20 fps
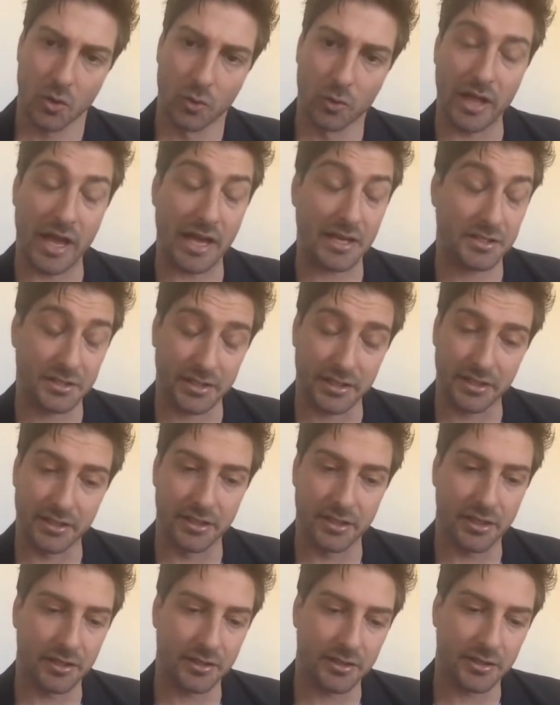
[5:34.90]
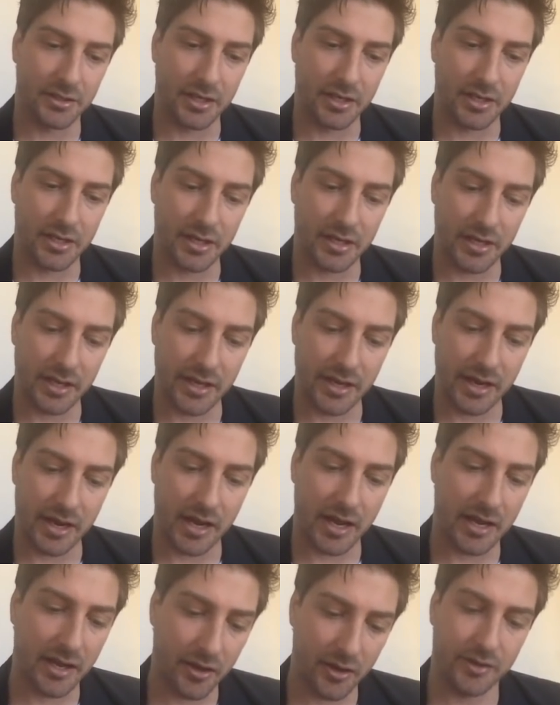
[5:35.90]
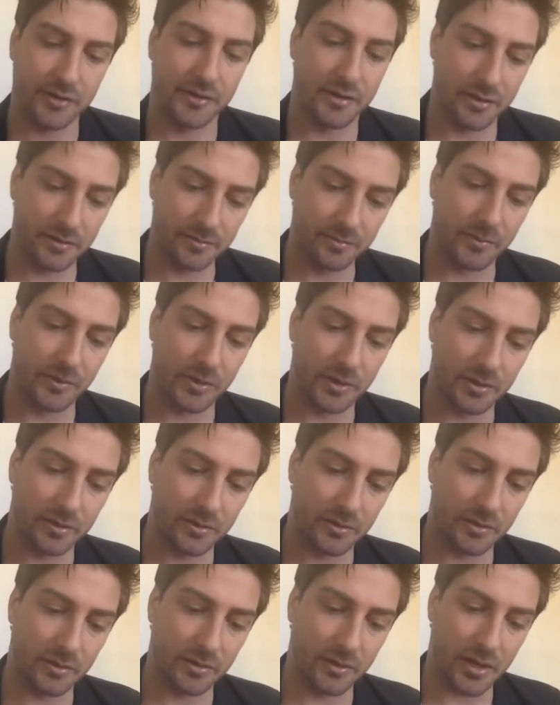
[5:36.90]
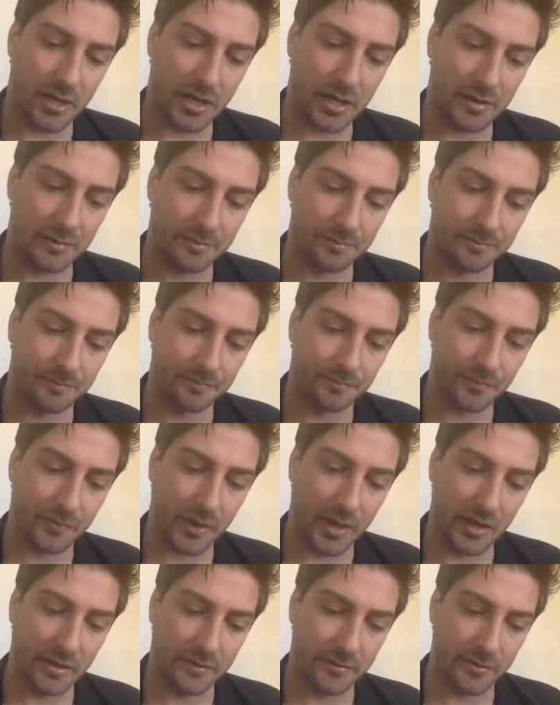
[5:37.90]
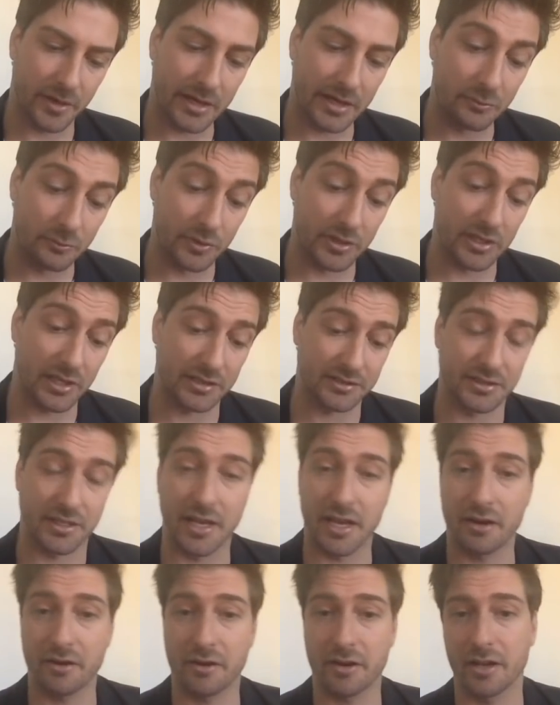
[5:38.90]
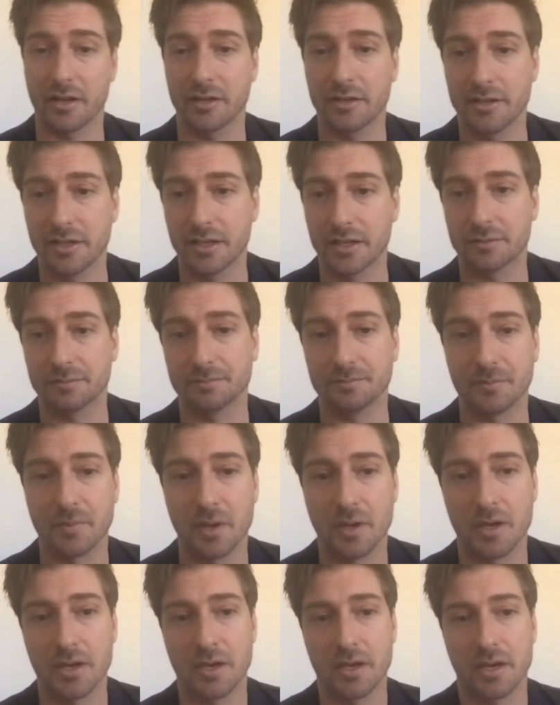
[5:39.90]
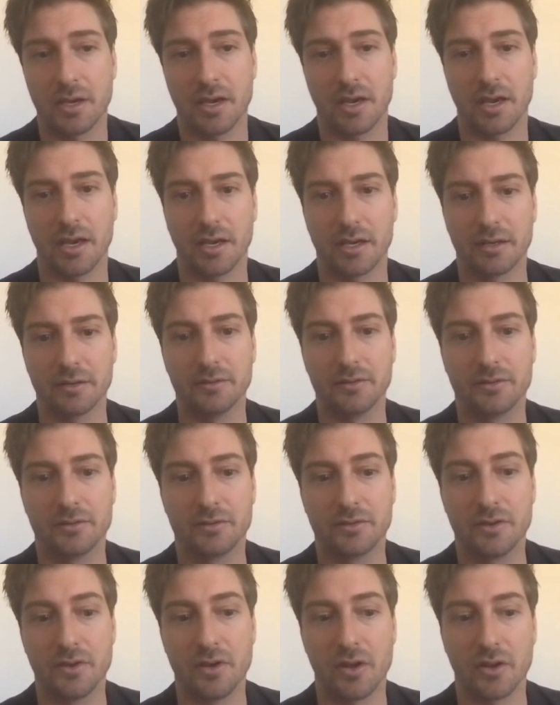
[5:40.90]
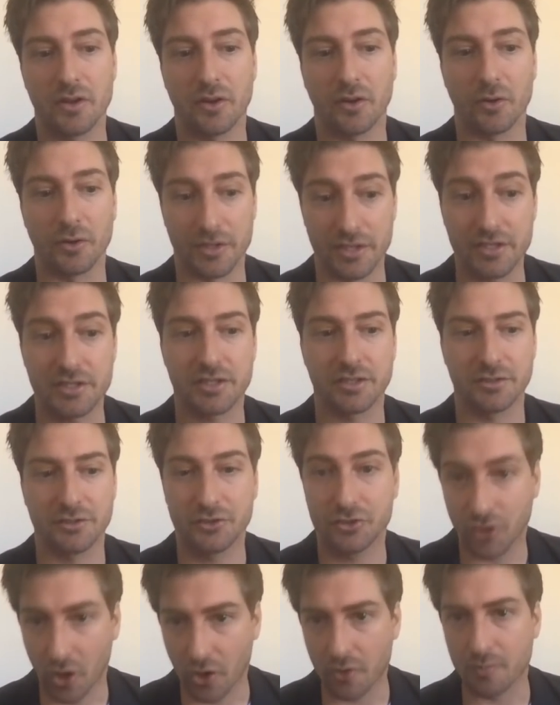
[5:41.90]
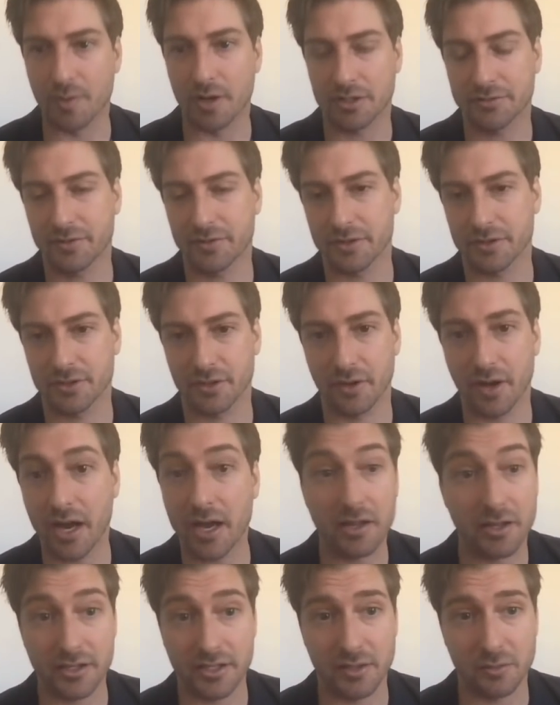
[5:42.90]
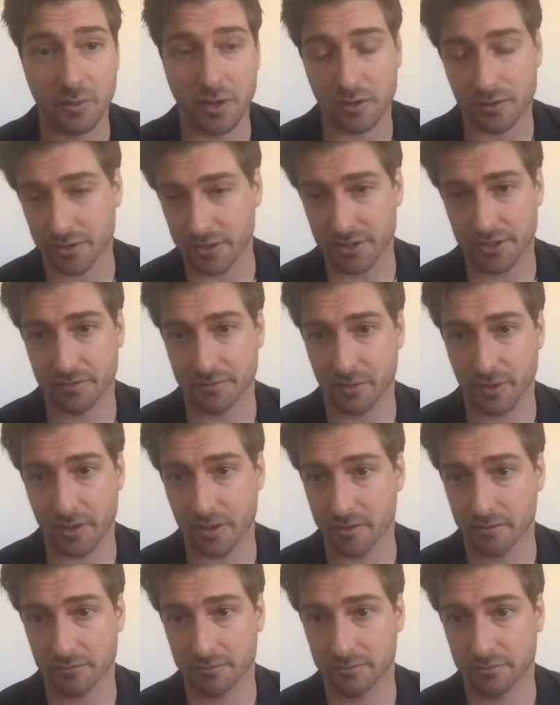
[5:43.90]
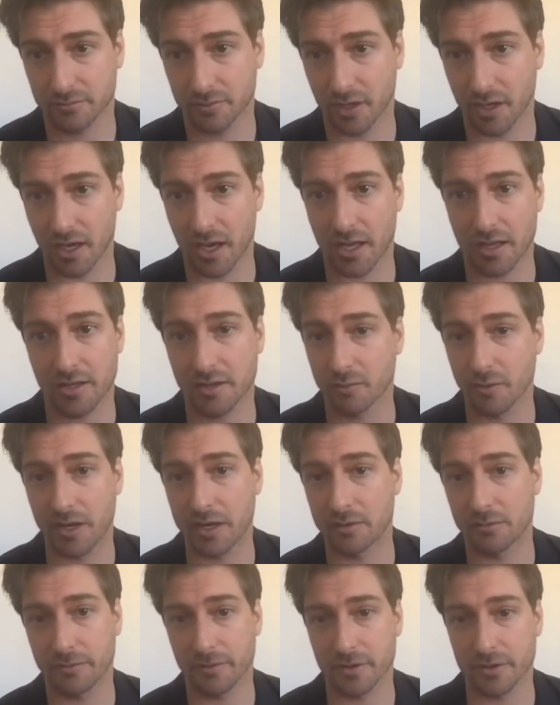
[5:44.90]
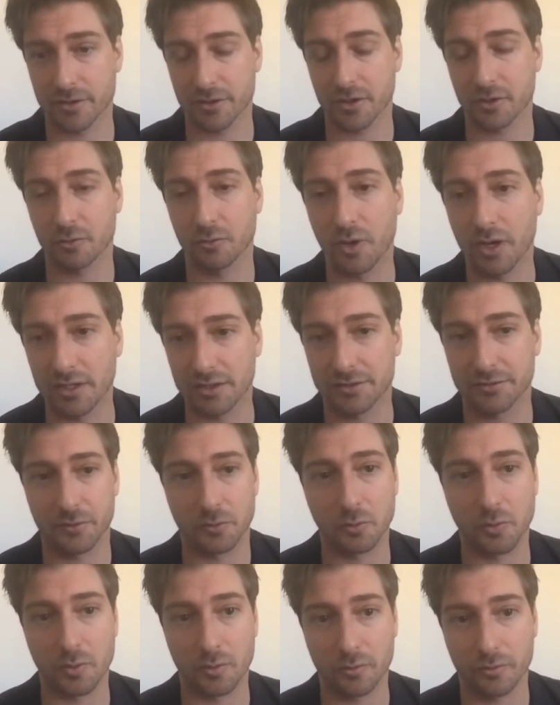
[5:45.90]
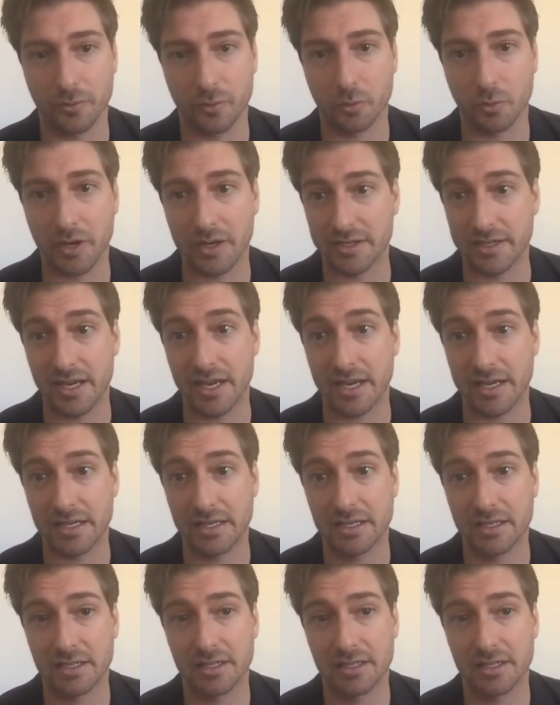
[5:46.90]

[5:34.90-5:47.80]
Well, actually, I heard the interview. I didn't realize that Erin had auditioned so much for the show. I only did one audition with her. I only went in for the show once for one day.